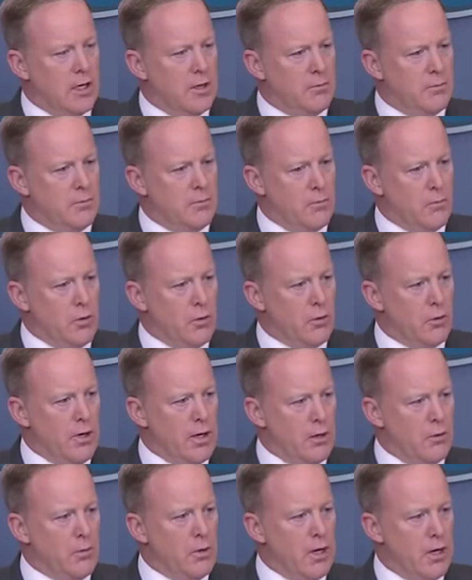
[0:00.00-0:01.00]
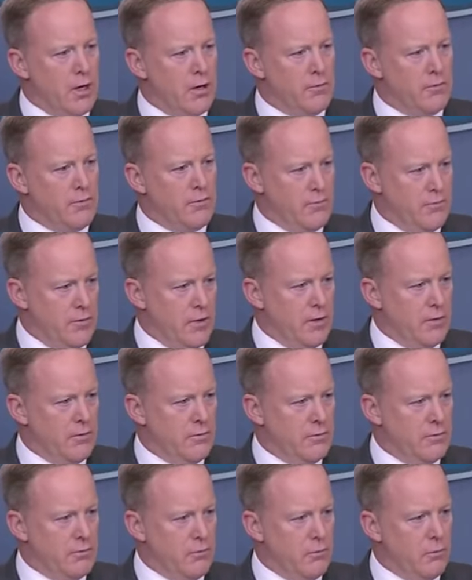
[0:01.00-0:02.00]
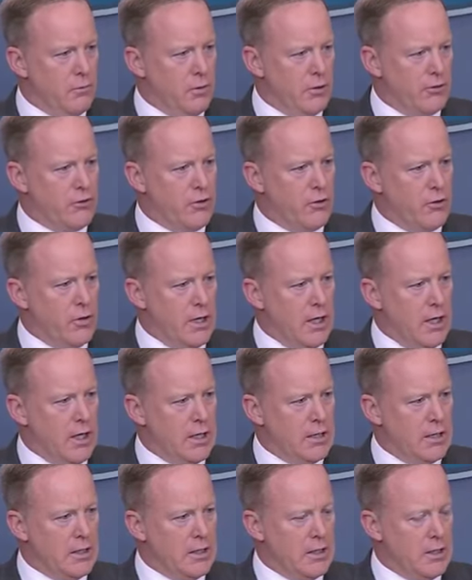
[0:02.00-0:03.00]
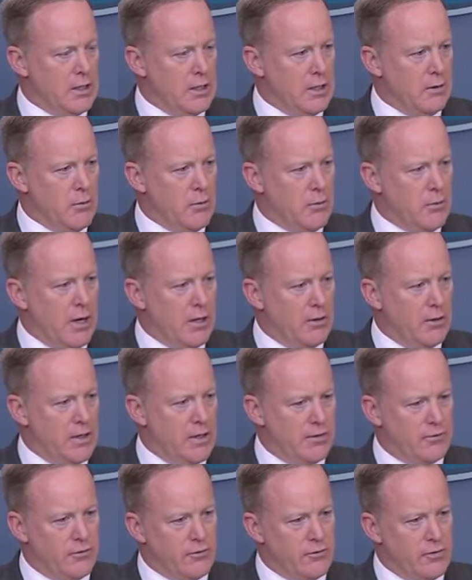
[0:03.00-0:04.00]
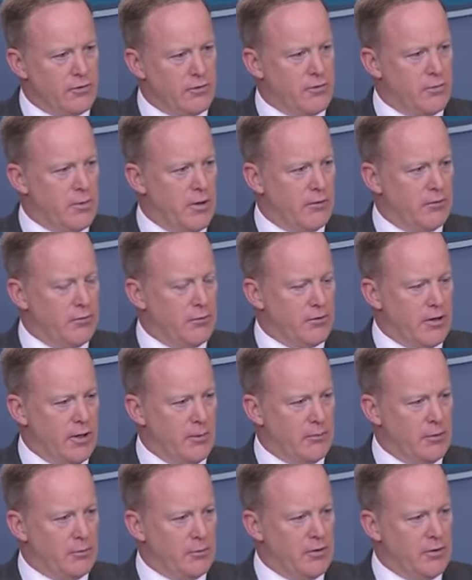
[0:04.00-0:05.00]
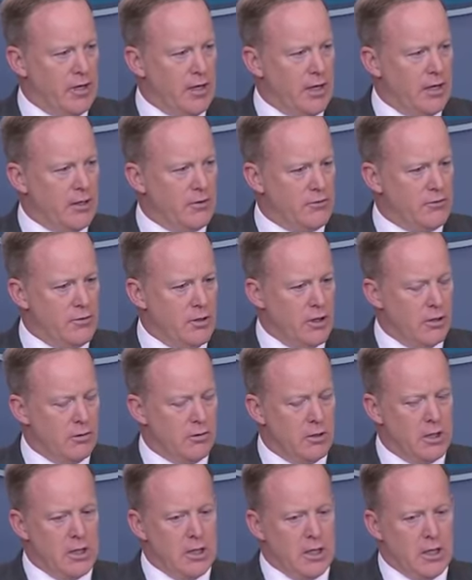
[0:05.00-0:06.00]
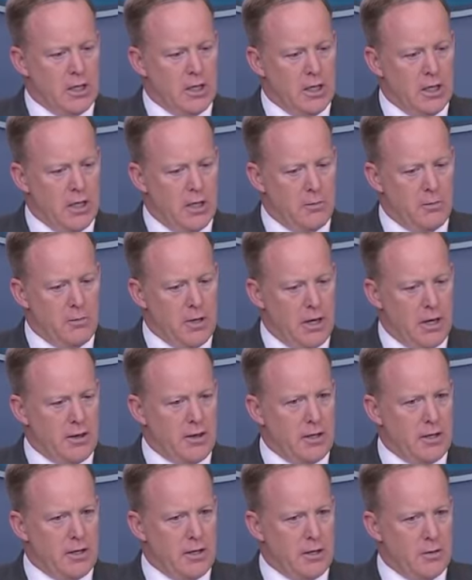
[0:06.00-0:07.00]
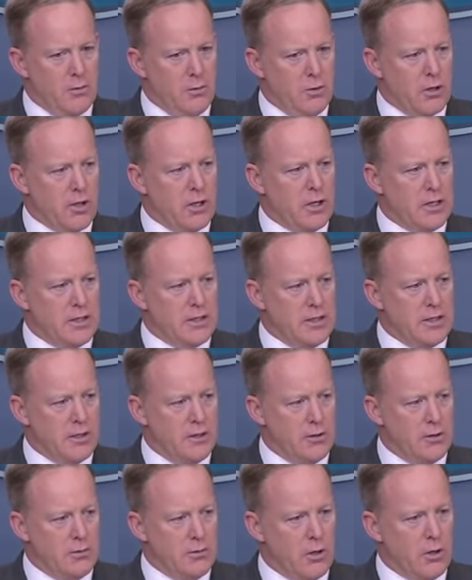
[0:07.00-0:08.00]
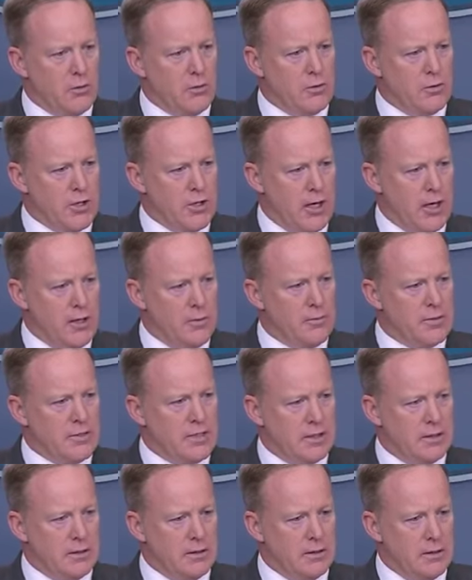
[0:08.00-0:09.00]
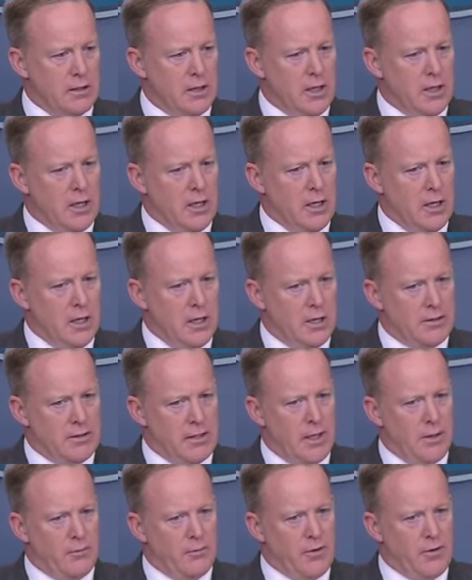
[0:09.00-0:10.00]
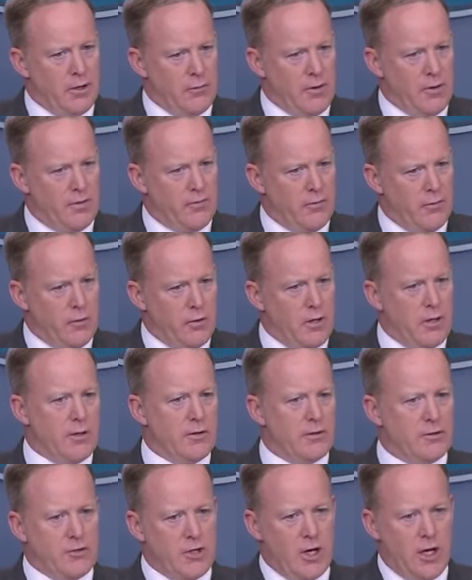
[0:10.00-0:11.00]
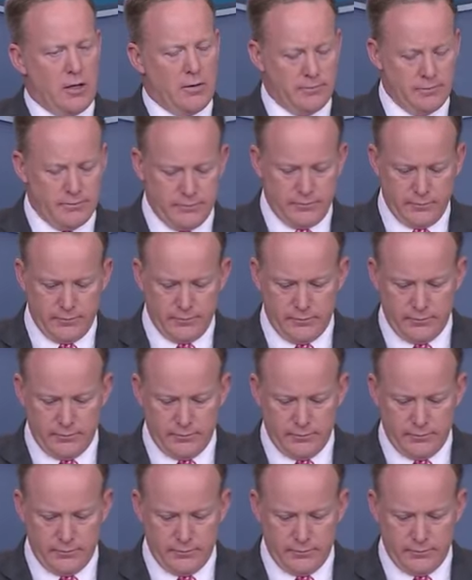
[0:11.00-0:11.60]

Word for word: Um, we're well aware of, of what's going on. Uh, we monitored that situation. The president was kept up to date, as you know. Uh, but I think that we're going to continue to work with China in particular uh, to help find a way forward on this. John.